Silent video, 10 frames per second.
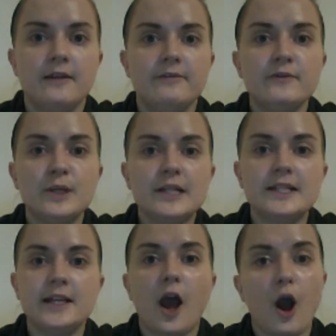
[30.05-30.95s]
If you want
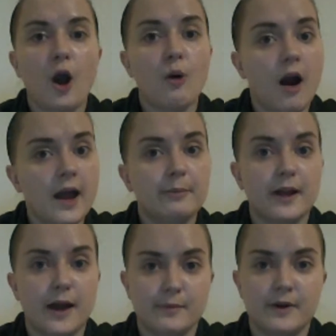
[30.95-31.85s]
to see how I
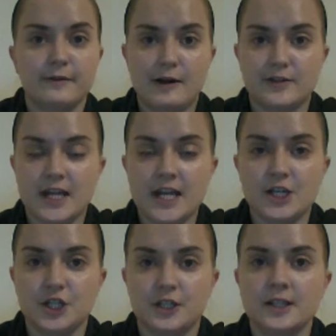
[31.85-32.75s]
apply my
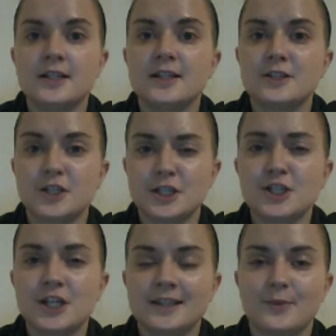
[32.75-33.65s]
foundation, just
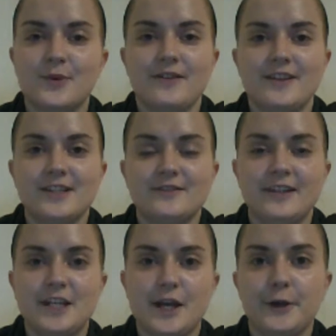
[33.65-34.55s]
check the previous
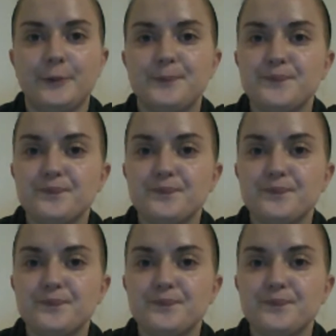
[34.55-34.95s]
video.